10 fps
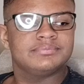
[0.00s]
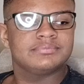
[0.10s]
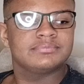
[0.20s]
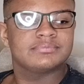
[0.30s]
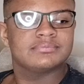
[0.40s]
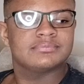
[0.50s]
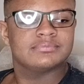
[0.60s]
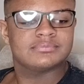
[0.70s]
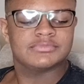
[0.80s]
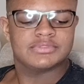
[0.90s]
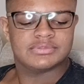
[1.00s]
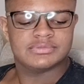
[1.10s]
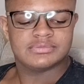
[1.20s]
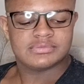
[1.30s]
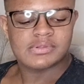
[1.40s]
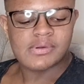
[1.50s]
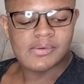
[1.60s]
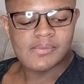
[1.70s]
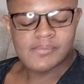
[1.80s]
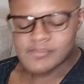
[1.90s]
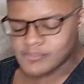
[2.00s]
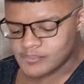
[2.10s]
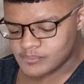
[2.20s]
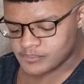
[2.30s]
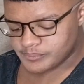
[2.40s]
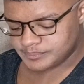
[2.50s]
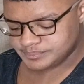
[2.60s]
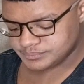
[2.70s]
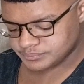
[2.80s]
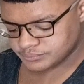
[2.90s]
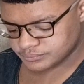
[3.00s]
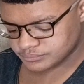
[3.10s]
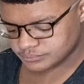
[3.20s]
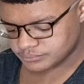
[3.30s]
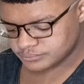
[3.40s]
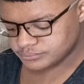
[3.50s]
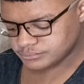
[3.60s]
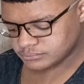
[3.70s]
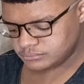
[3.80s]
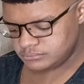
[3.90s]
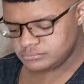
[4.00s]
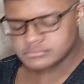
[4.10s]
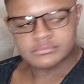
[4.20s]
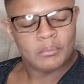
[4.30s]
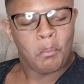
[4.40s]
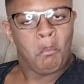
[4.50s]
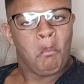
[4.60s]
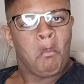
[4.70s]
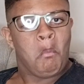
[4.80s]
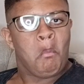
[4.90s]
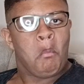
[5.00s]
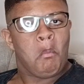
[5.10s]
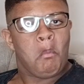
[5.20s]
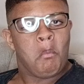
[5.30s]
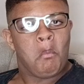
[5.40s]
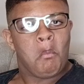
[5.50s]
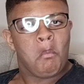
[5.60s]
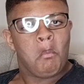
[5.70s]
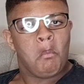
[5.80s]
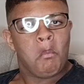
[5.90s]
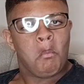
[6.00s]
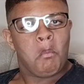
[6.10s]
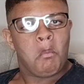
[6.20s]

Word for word: bought it. Cause Jello made out of uh, it got pig skin in it. Yeah, I'll let you